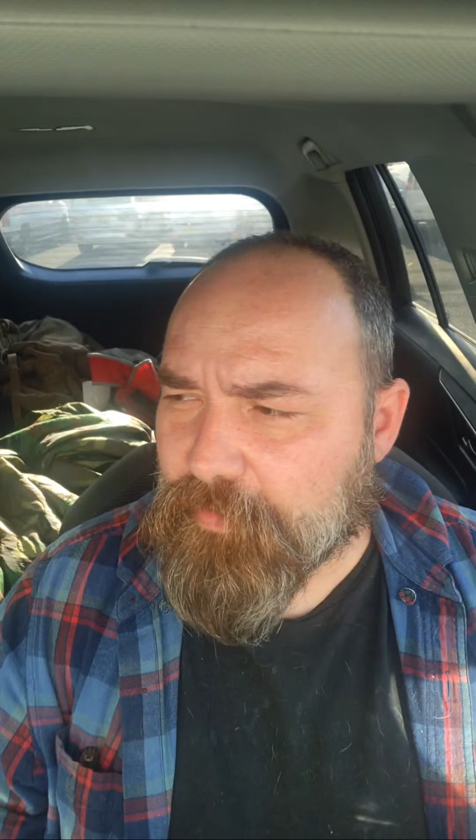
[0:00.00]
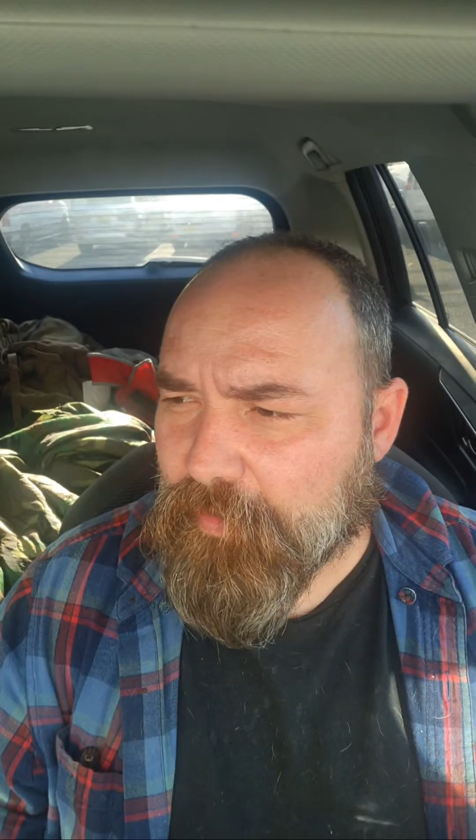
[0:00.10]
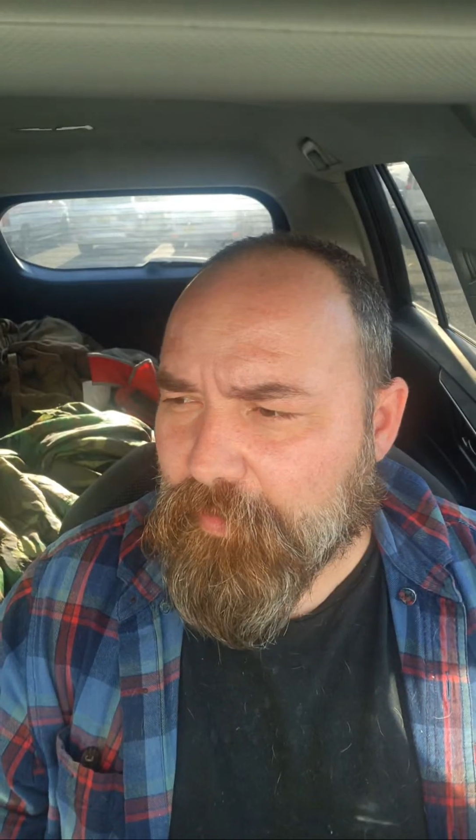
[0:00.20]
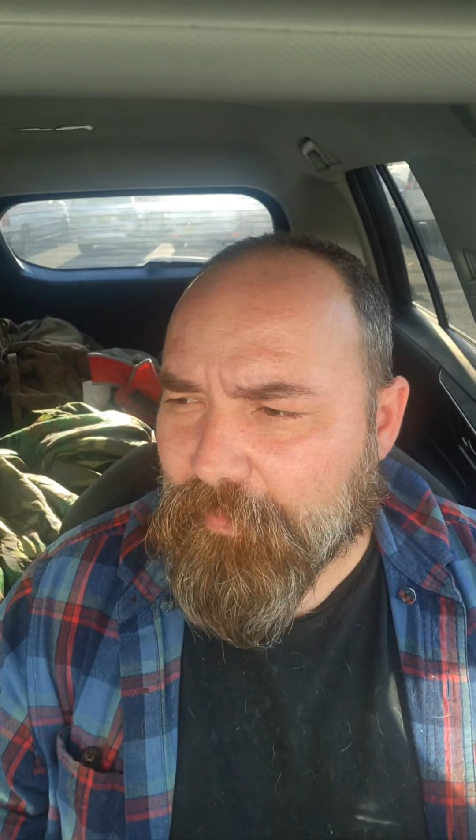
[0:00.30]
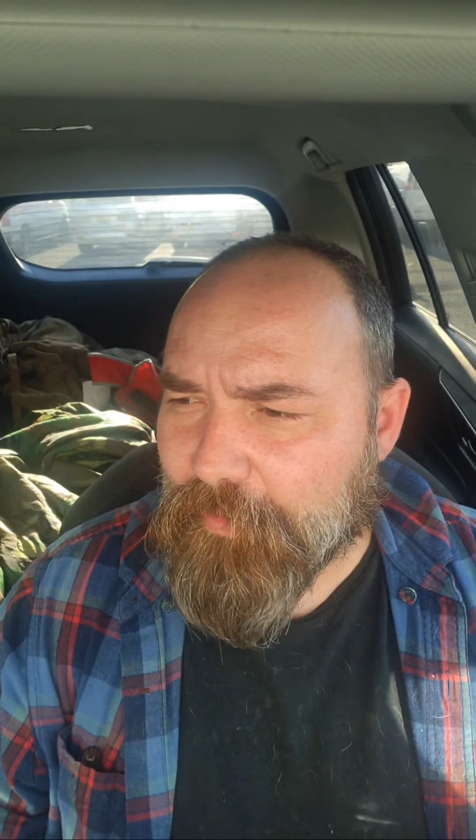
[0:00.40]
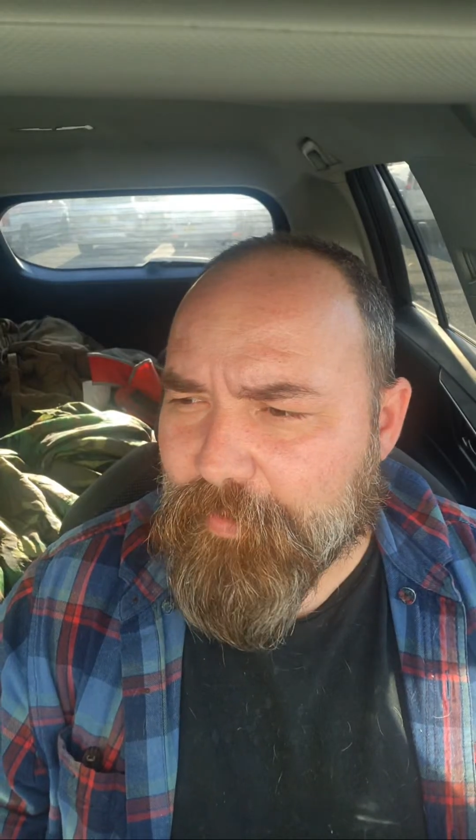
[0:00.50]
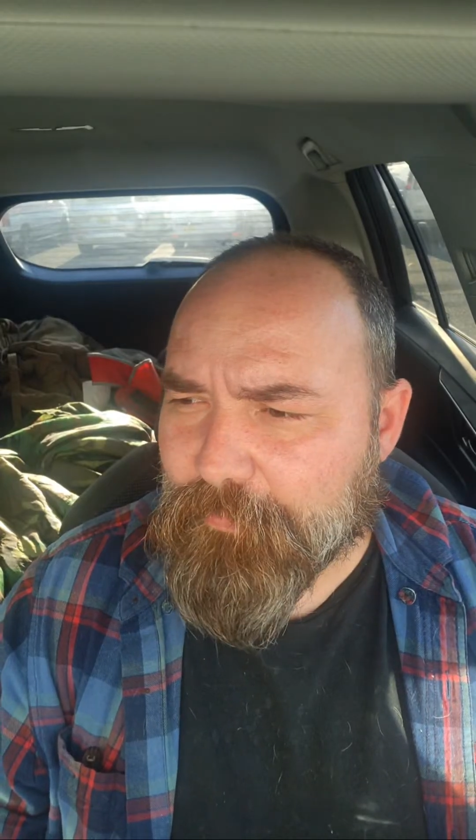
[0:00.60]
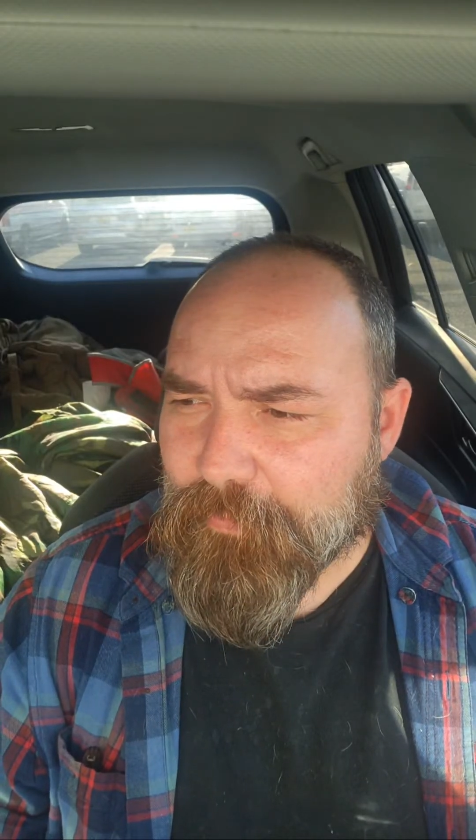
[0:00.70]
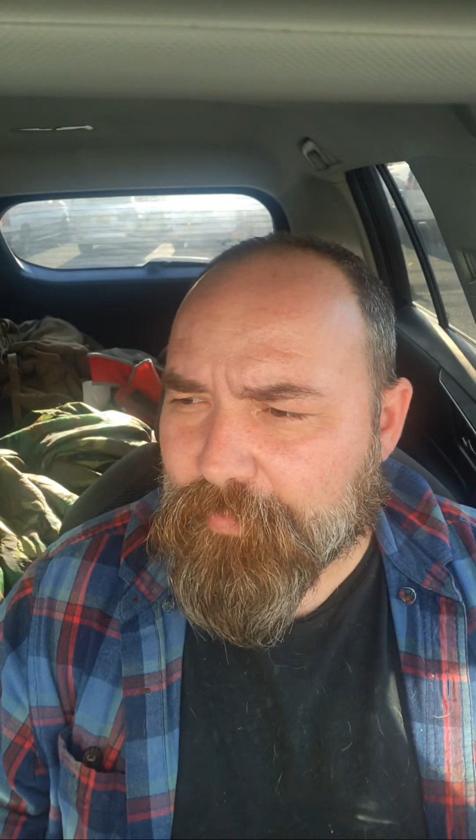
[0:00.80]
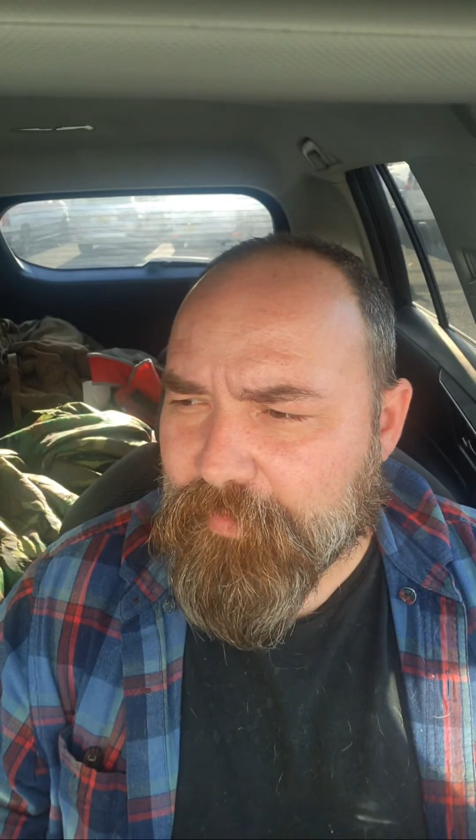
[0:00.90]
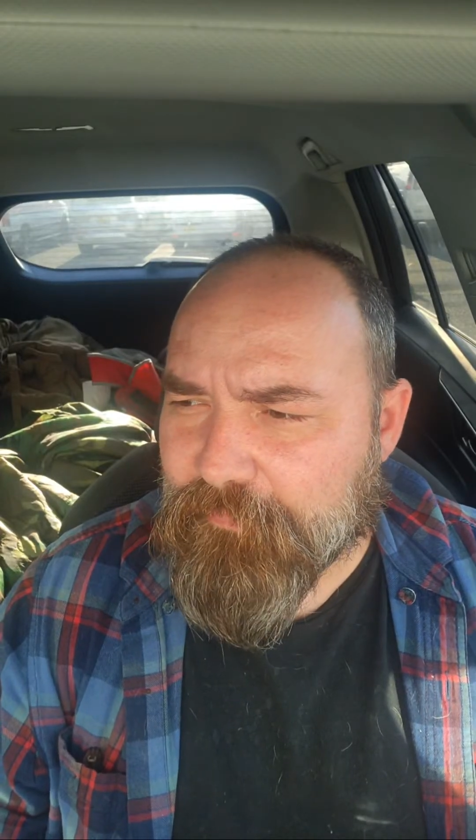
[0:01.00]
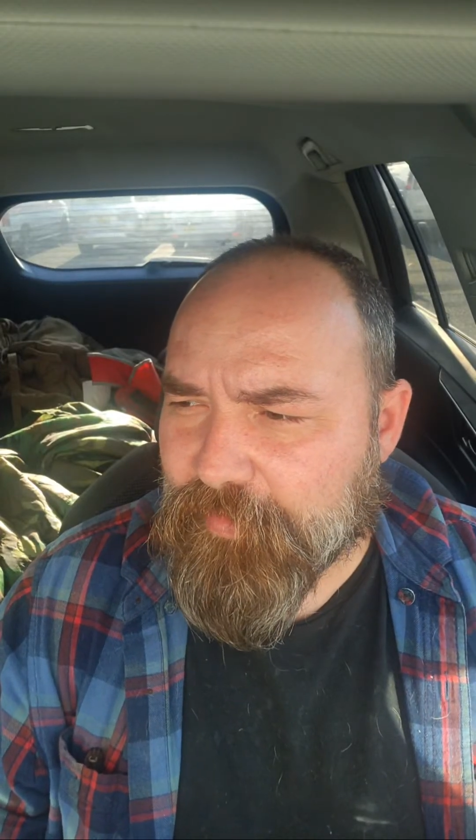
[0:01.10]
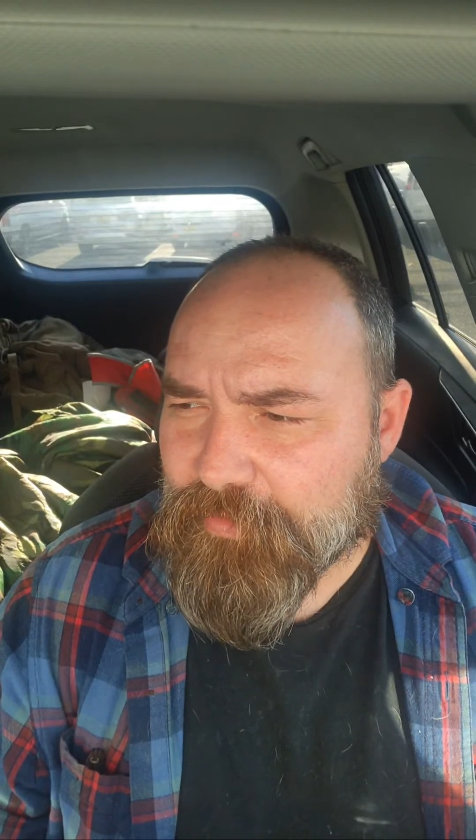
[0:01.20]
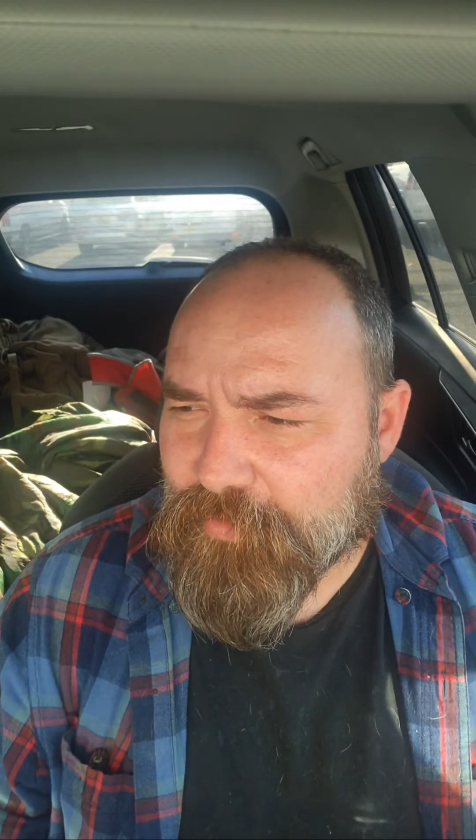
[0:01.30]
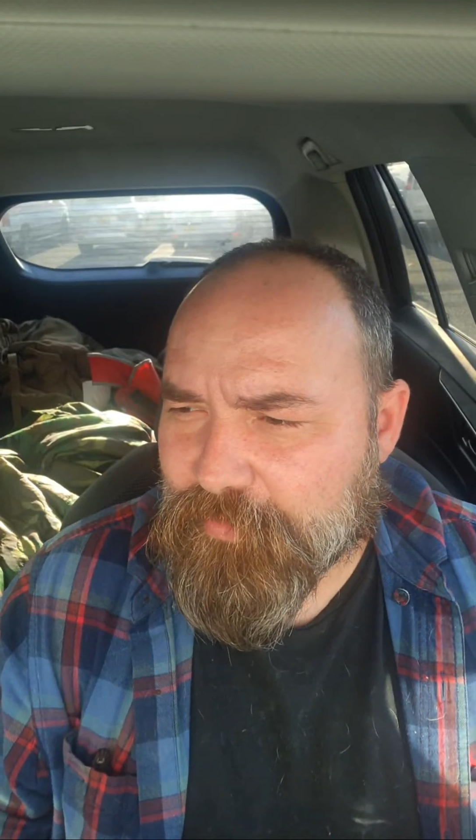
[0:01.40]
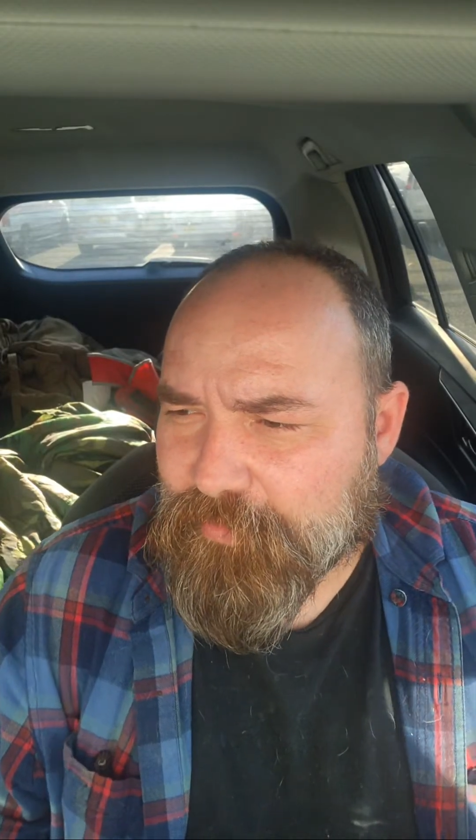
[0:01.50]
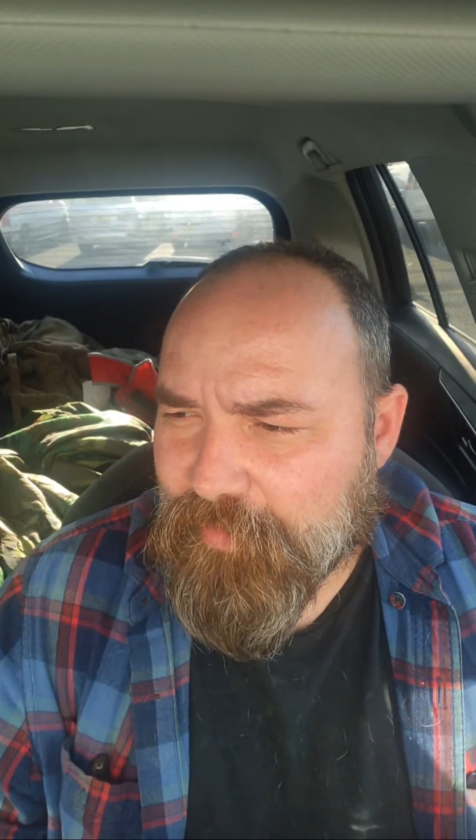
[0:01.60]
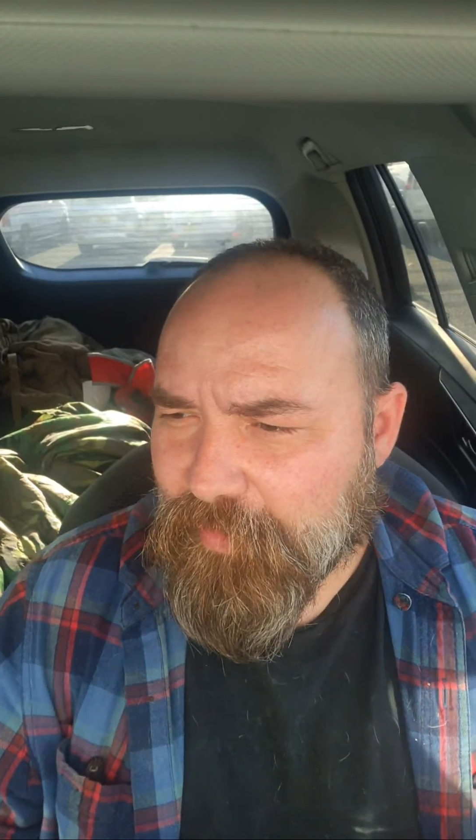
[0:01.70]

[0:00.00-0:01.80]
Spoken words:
A lot of people believe that it's just